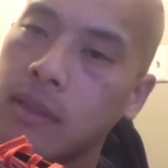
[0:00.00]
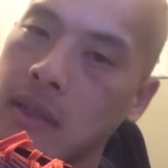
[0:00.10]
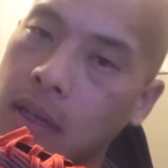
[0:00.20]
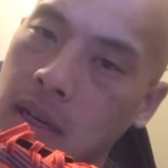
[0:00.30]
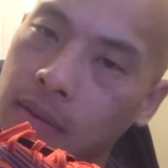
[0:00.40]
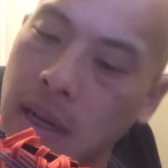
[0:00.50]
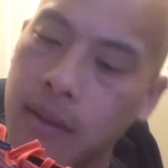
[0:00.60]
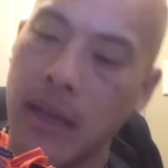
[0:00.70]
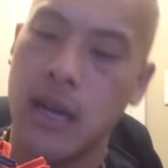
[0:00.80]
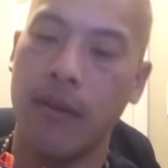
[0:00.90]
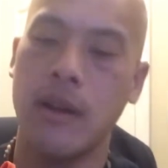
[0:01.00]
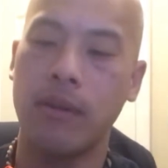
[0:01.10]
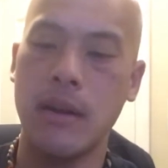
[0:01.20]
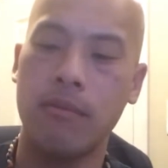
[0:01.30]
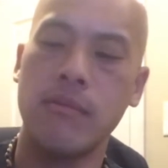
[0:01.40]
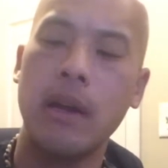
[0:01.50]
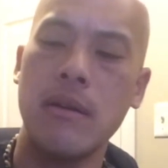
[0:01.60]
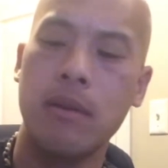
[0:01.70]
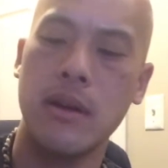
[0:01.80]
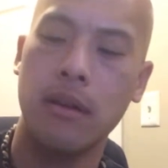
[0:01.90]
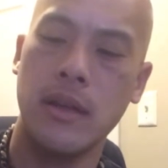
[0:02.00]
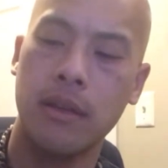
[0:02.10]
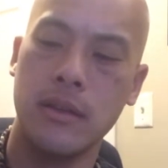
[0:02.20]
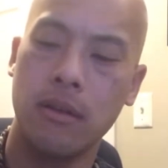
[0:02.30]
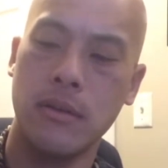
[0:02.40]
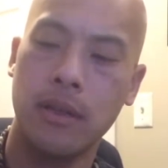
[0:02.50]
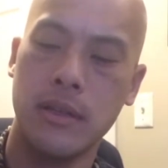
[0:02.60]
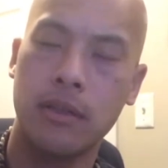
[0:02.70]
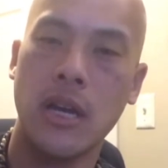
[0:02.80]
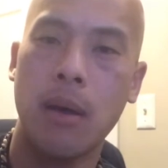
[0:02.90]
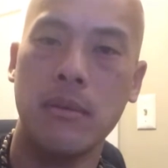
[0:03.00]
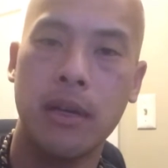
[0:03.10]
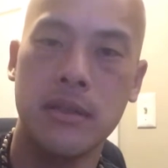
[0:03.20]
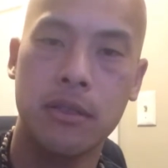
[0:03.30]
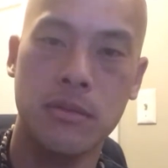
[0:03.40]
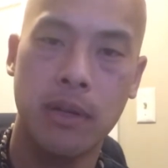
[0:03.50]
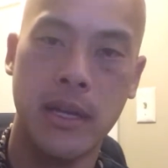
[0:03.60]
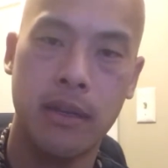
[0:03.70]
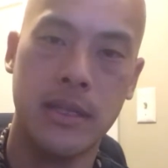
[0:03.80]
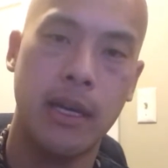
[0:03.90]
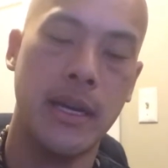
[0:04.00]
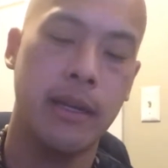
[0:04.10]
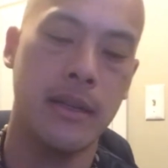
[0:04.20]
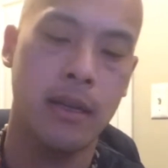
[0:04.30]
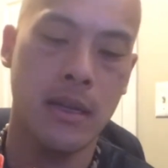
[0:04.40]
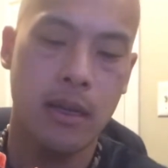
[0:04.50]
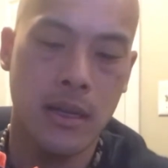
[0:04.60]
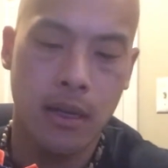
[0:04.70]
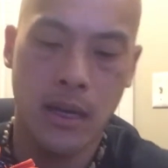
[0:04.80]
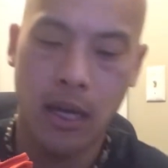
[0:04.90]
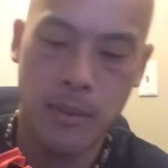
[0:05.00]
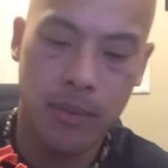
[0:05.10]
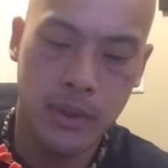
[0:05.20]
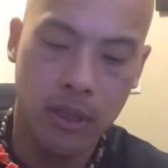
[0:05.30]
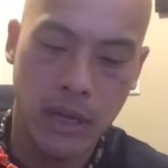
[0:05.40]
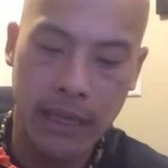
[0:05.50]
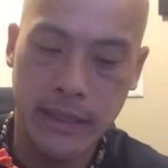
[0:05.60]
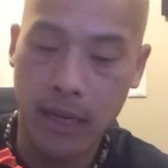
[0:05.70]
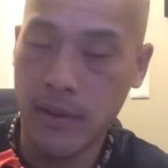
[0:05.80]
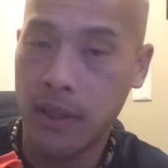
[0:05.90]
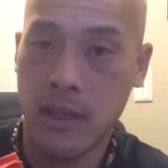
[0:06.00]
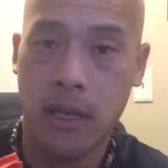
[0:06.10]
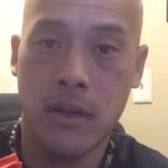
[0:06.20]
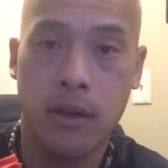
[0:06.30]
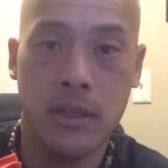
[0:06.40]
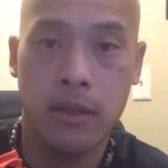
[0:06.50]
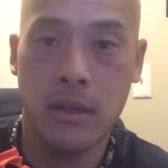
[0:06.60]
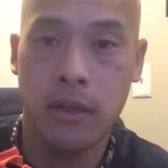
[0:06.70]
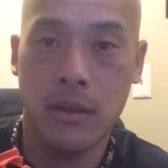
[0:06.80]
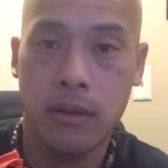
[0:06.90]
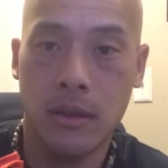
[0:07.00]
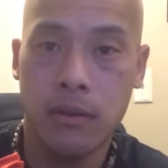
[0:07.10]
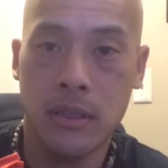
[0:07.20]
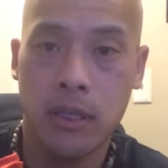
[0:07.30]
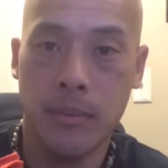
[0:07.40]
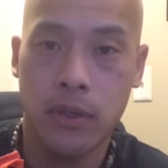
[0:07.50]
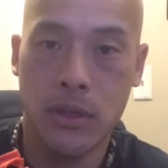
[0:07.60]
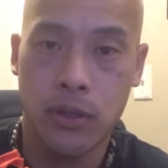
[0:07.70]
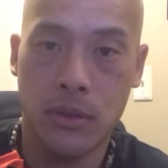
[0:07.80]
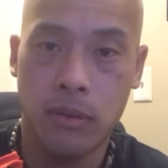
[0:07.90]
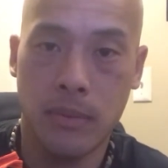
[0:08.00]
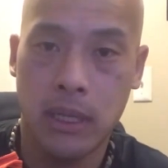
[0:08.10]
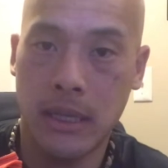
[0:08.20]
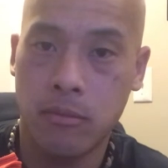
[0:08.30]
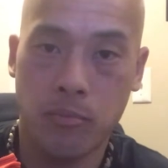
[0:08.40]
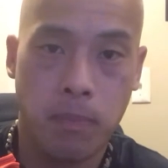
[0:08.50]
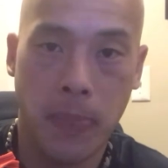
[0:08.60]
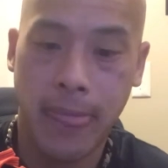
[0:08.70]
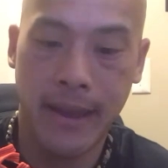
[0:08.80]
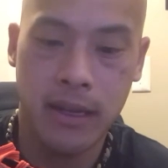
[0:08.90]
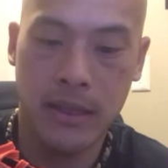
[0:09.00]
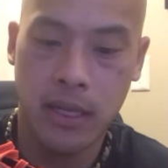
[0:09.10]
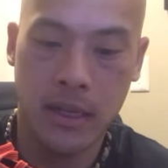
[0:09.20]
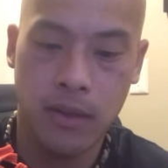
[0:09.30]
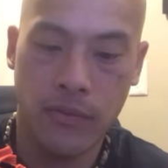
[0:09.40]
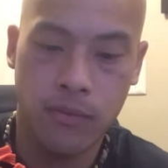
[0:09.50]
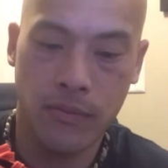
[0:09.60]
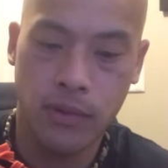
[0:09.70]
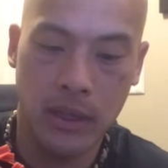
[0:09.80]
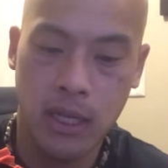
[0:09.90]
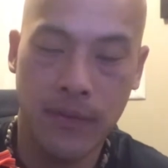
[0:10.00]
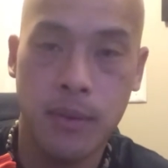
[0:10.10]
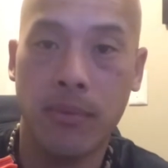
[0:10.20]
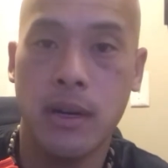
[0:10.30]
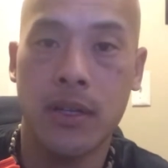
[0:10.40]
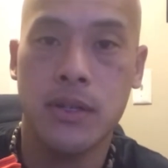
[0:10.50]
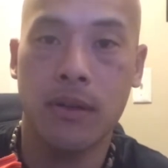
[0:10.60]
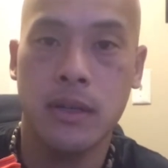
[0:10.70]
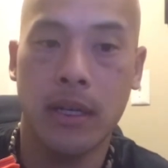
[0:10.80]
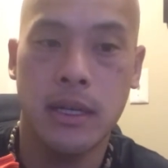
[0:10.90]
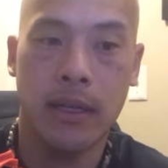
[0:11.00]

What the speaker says: Kind of around that area, right where, like, you know, the top laces would get tied. You know, I did everything I could to loosen up the shoe, but it didn't relieve the pressure.